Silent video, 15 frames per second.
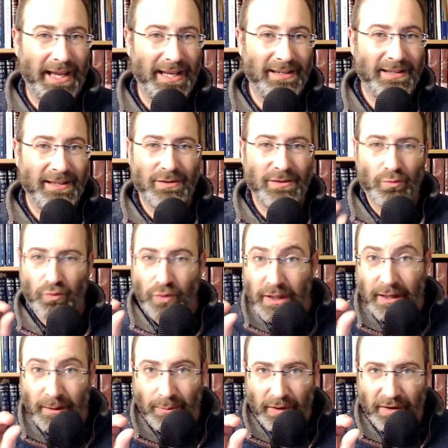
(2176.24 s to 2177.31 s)
in
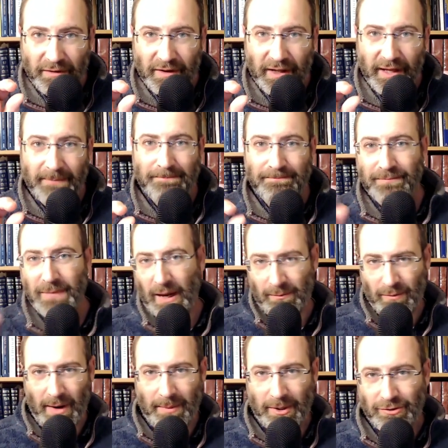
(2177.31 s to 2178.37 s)
really briefly.
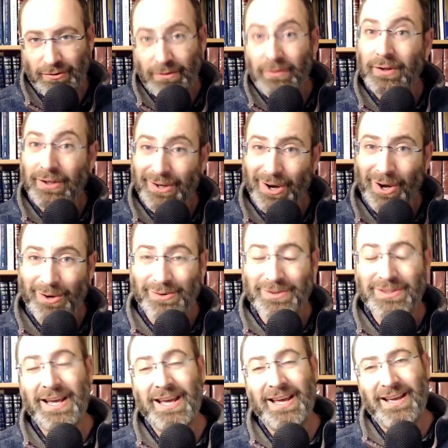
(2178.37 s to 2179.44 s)
I'm Rabbi Drew, your
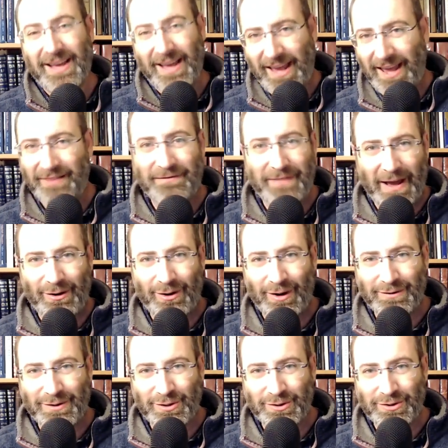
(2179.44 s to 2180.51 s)
host and founder
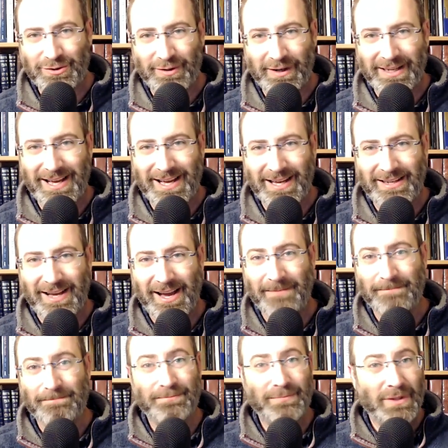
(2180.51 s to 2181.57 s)
of
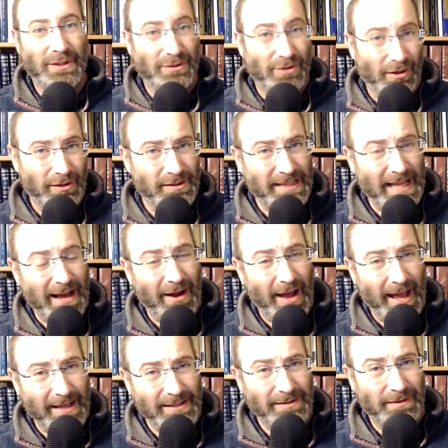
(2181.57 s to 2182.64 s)
JewishDrinking.com. Turns out,
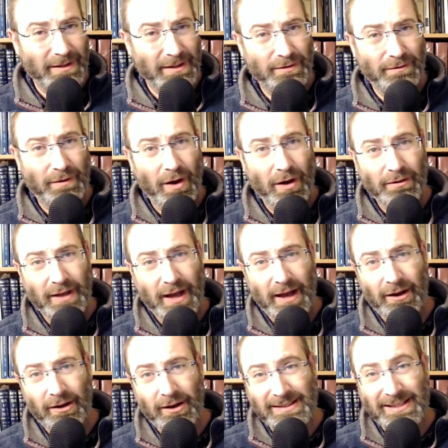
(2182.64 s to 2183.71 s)
as of this fall, the
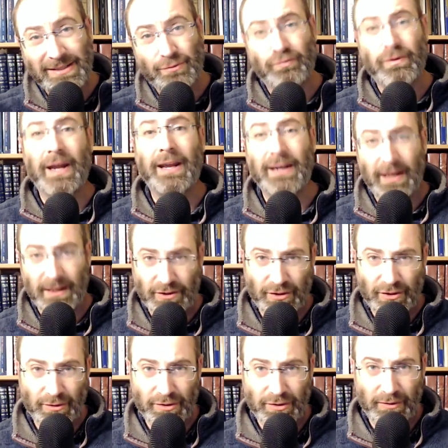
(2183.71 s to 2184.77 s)
IRS has recognized
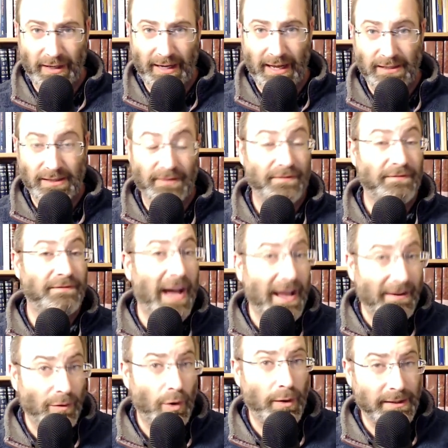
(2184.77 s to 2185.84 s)
Jewish Drinking as a
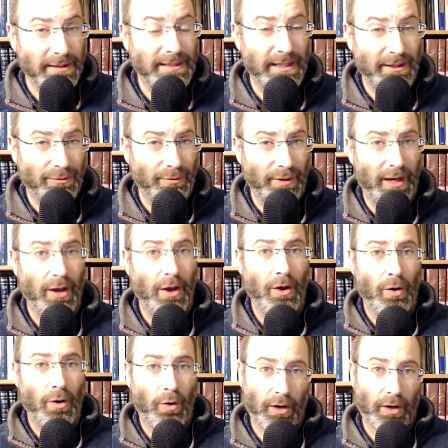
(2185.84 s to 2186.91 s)
501c3
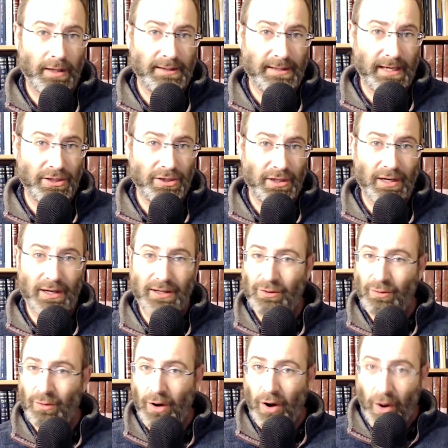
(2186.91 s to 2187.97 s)
organization.
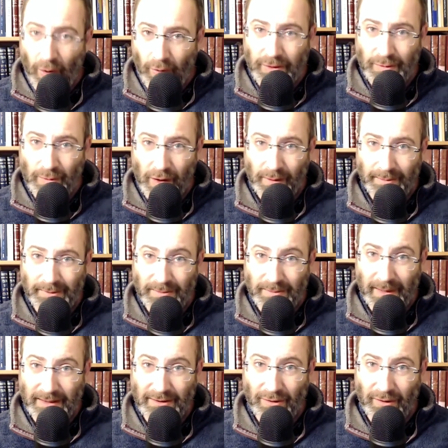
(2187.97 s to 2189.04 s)
You are always welcome to
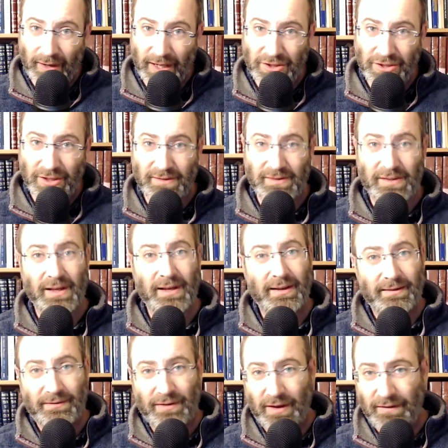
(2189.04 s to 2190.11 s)
make donations.
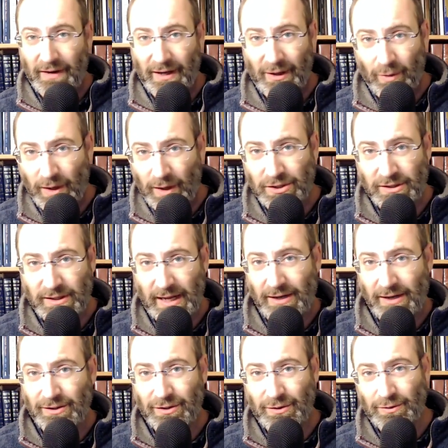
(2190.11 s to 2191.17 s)
If you have any questions how
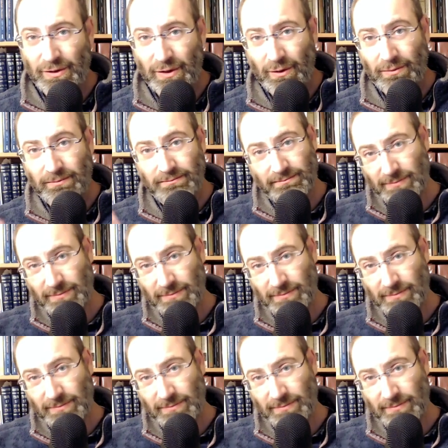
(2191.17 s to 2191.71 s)
to do so,